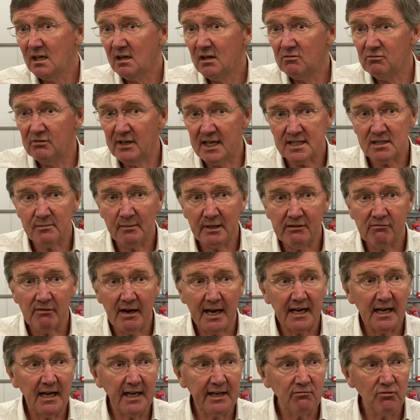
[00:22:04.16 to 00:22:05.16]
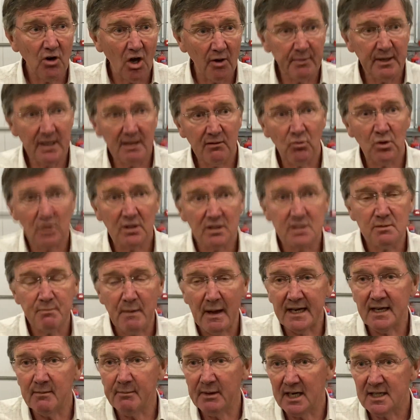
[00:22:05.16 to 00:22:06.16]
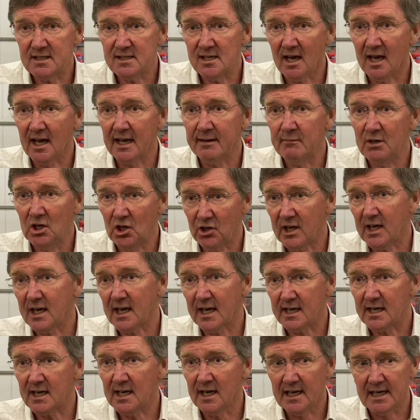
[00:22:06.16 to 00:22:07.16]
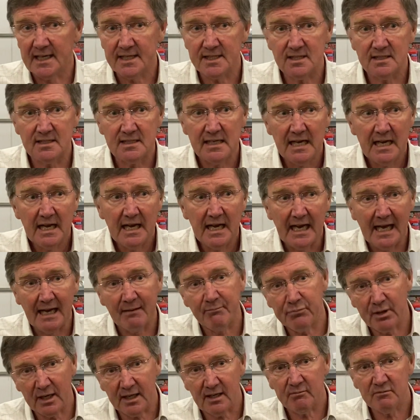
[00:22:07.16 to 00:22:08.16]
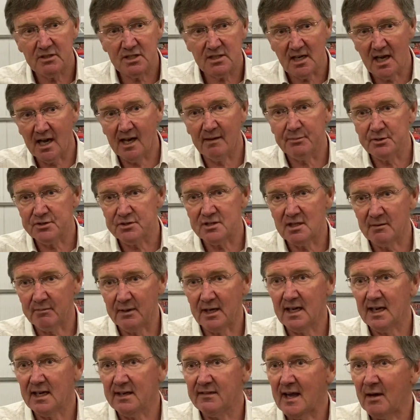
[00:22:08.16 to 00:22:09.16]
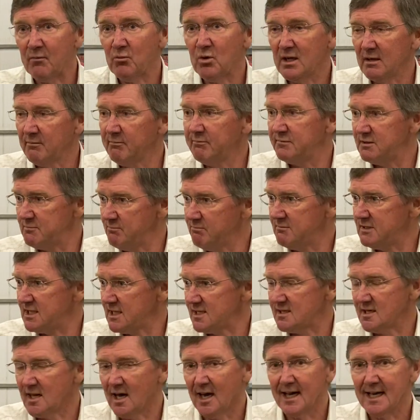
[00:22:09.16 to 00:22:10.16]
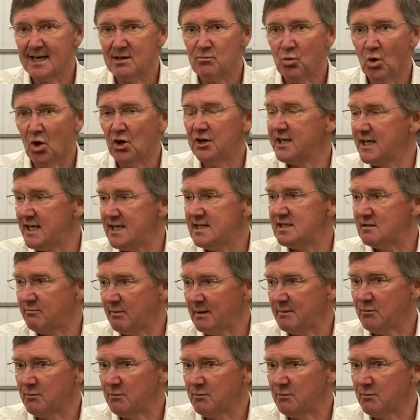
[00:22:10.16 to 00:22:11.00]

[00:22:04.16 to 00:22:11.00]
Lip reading: reasonably regularly. Robin will spend a bit of time looking at casks and bring samples to me, and then we'll decide what needs to be